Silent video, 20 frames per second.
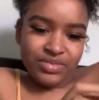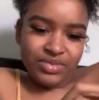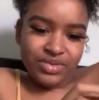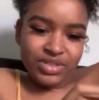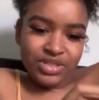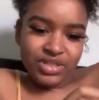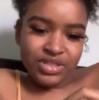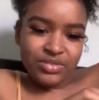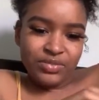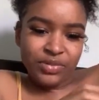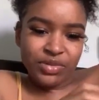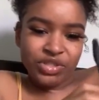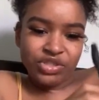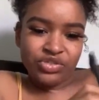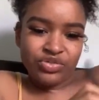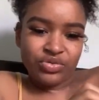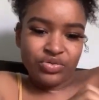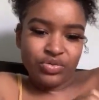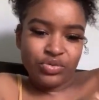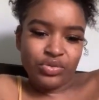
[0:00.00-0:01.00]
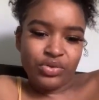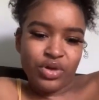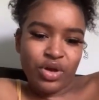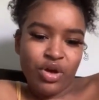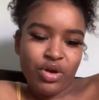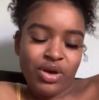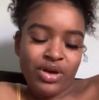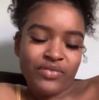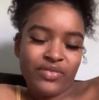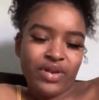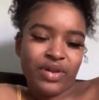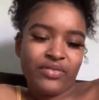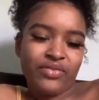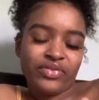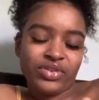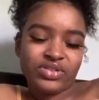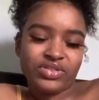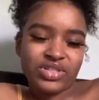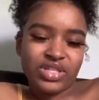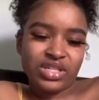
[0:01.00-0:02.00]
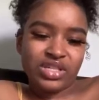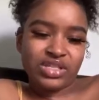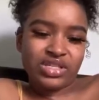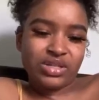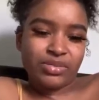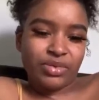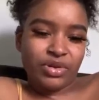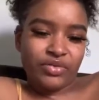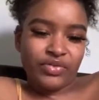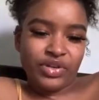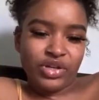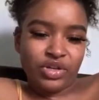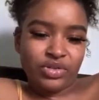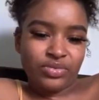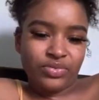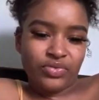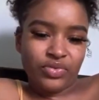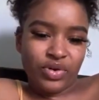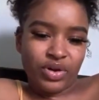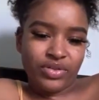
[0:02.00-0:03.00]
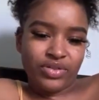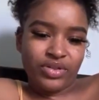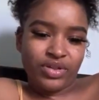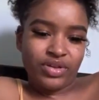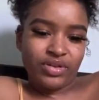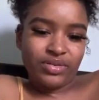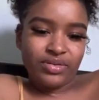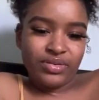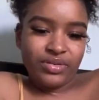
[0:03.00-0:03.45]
She speaks truth. Oh, I've seen some of her videos before, I think.